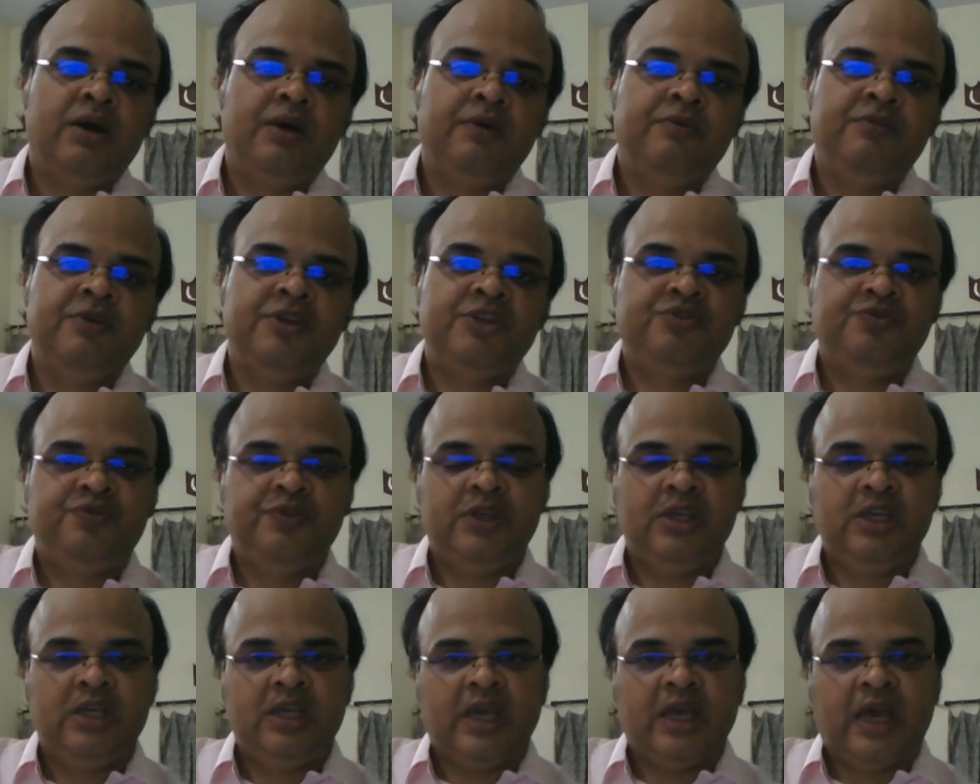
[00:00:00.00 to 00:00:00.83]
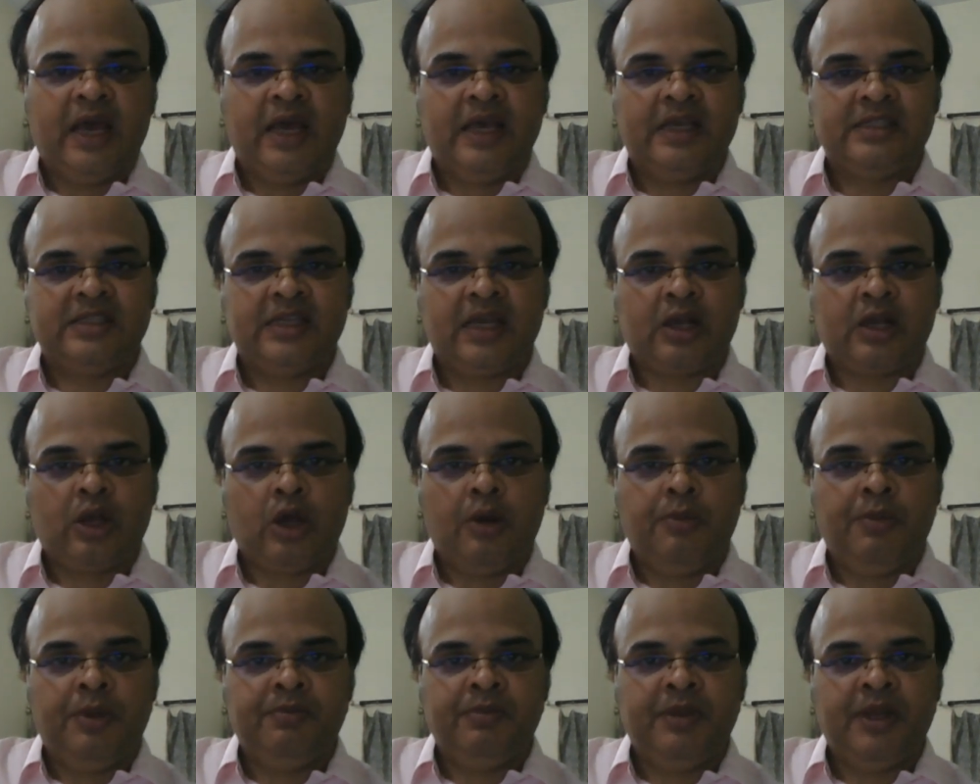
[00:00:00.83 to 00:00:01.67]
which we as a
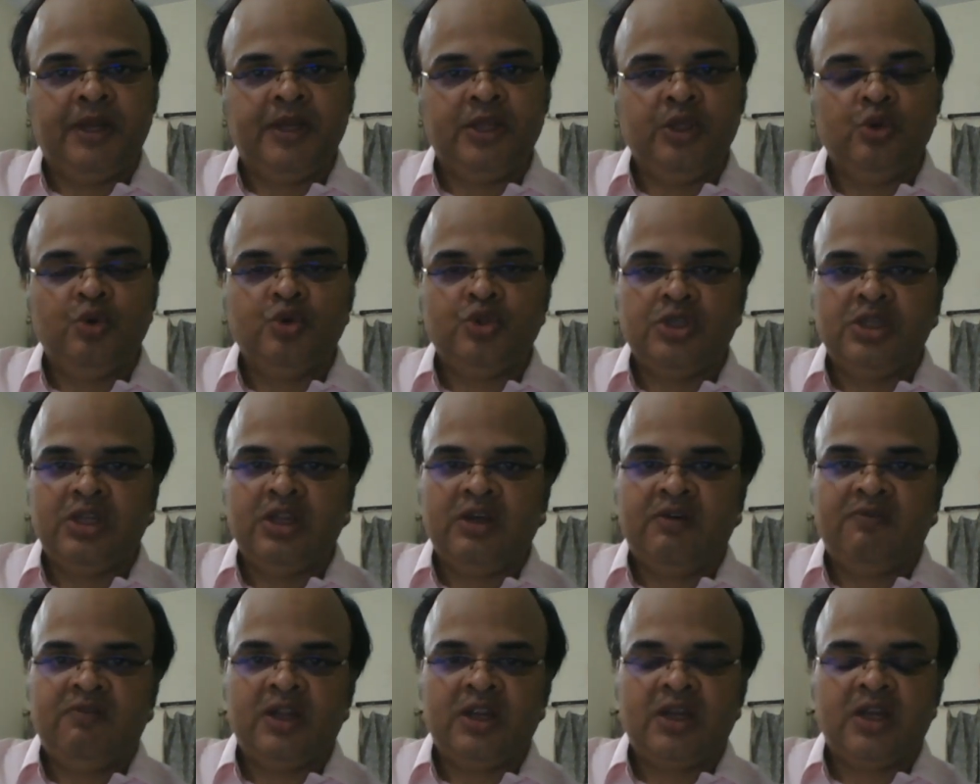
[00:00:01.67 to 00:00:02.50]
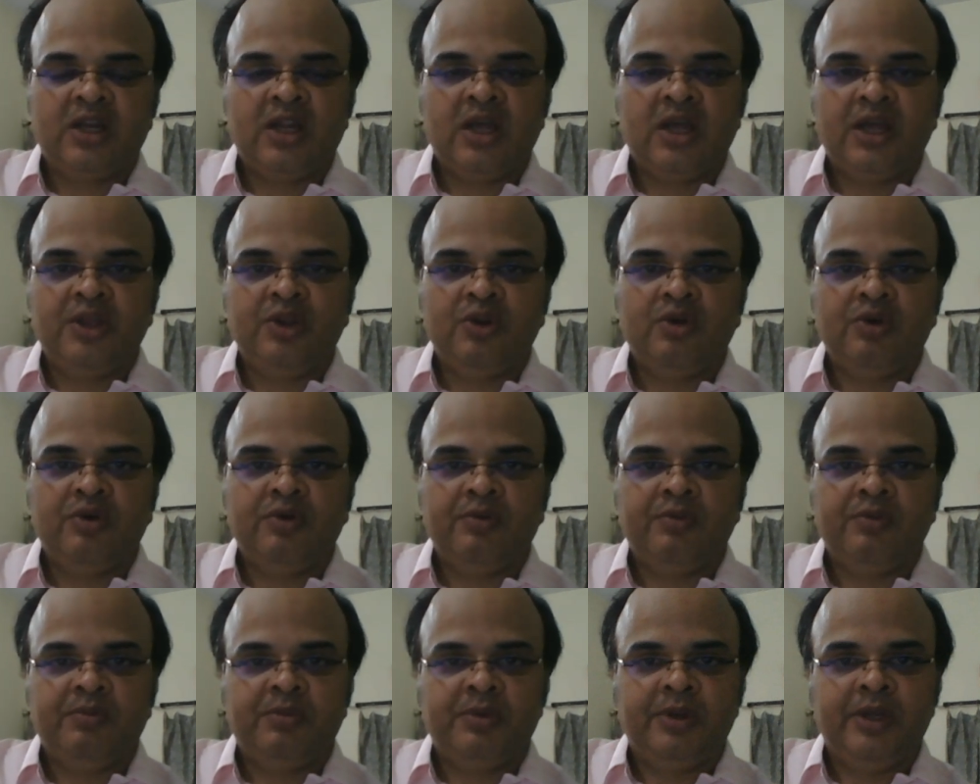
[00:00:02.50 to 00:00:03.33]
common man use in our
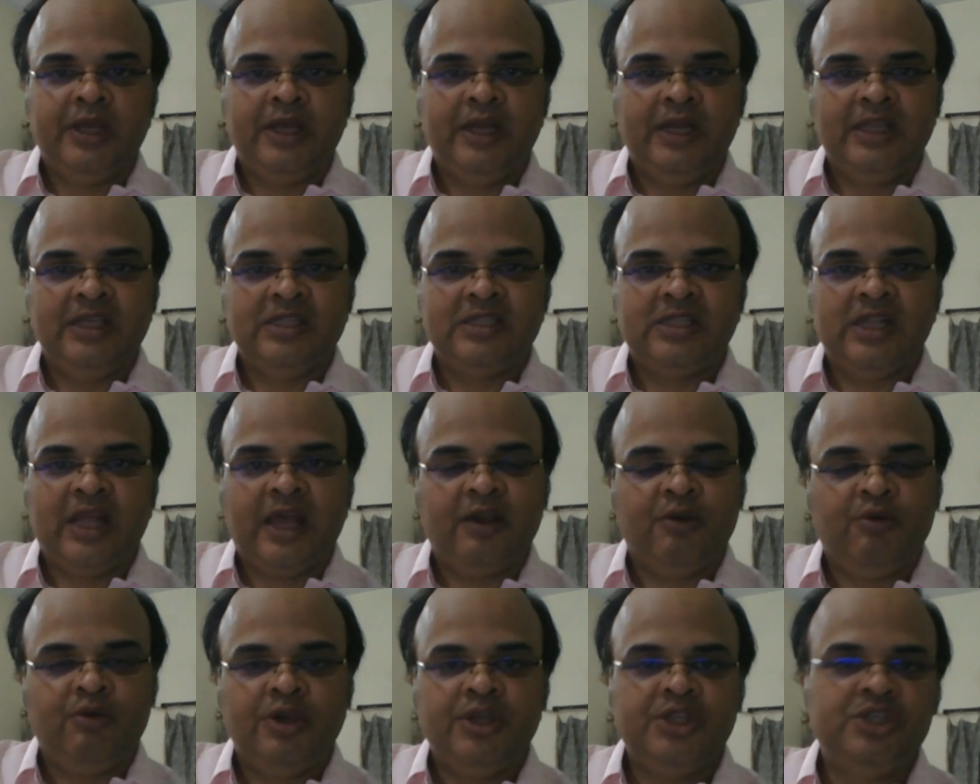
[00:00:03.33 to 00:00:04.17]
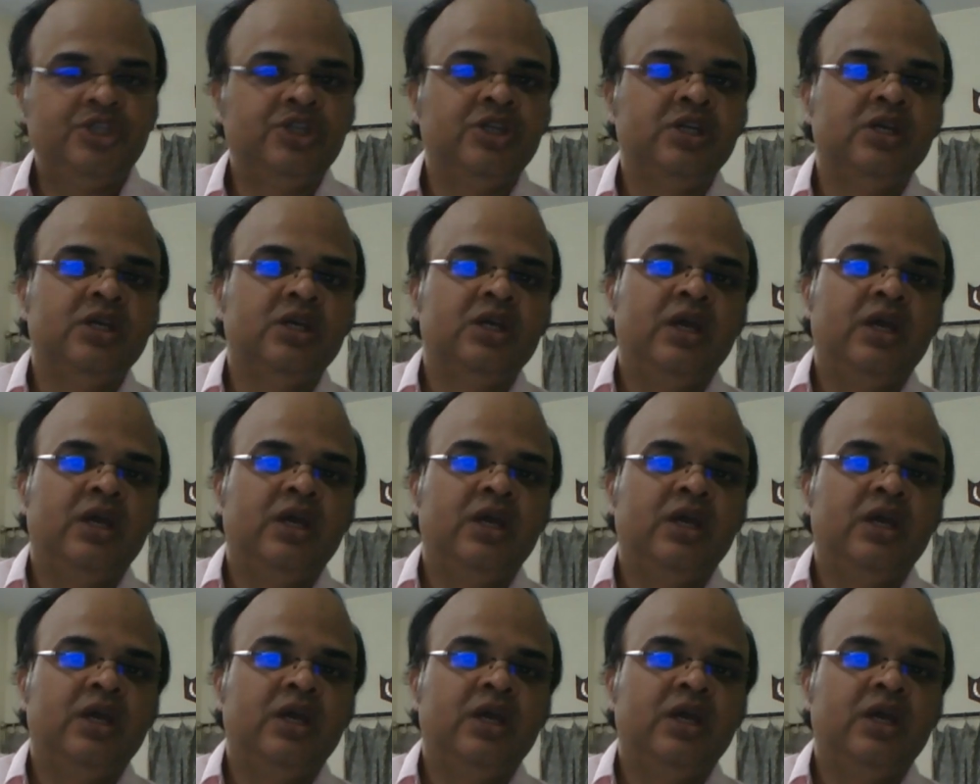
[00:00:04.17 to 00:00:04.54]
daily language,